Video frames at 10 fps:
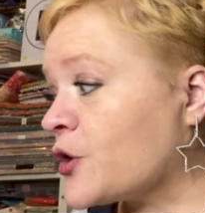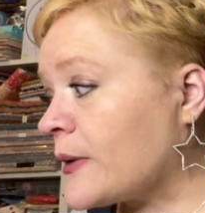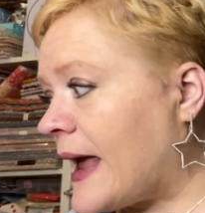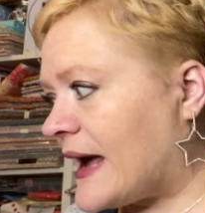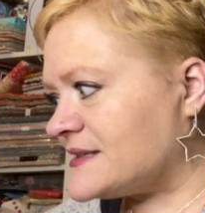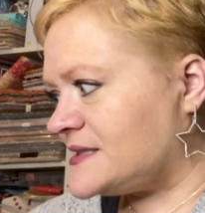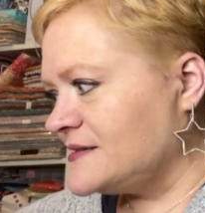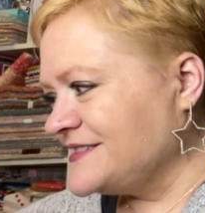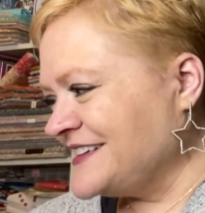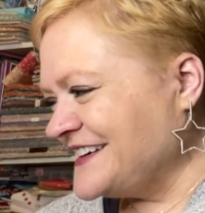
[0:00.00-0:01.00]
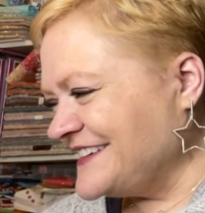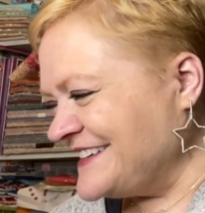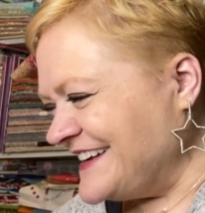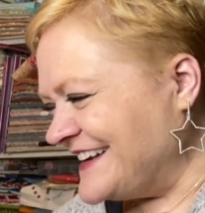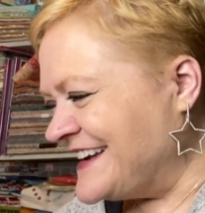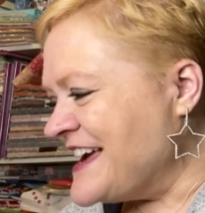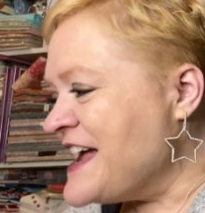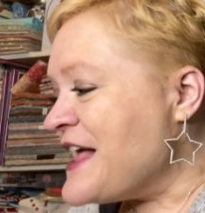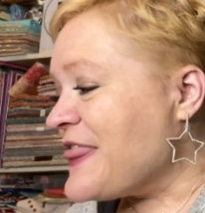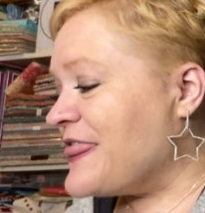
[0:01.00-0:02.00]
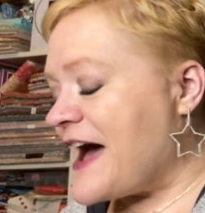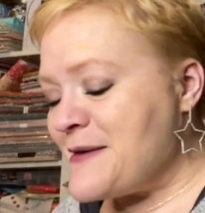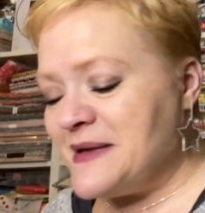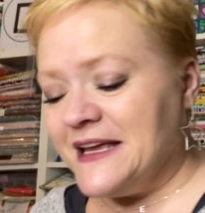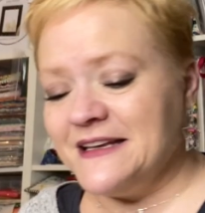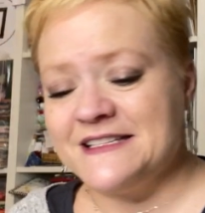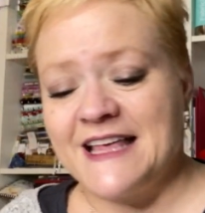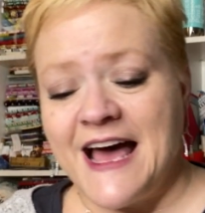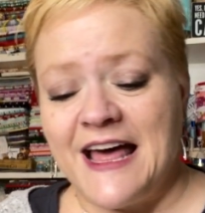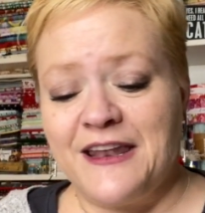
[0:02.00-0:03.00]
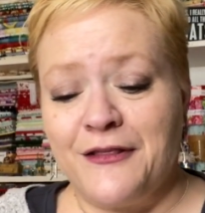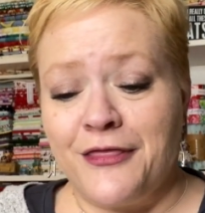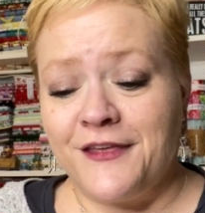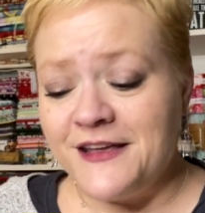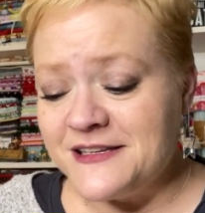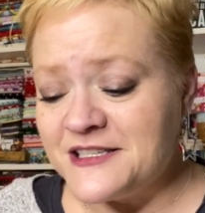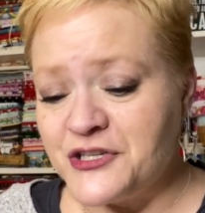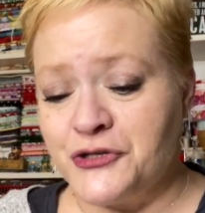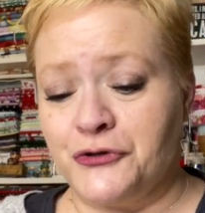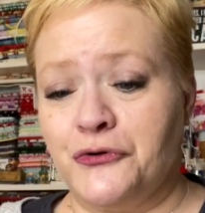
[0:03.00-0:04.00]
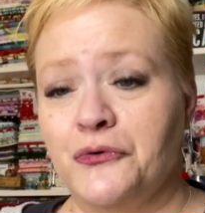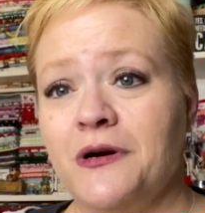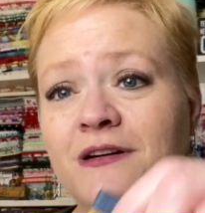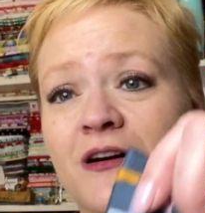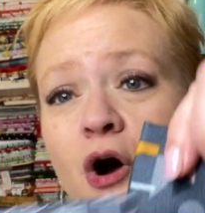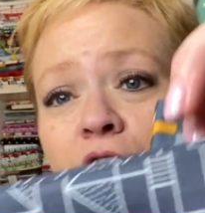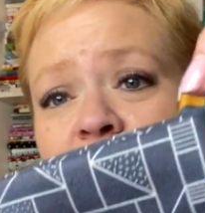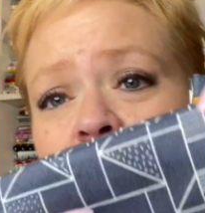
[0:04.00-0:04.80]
correct, that means that these two are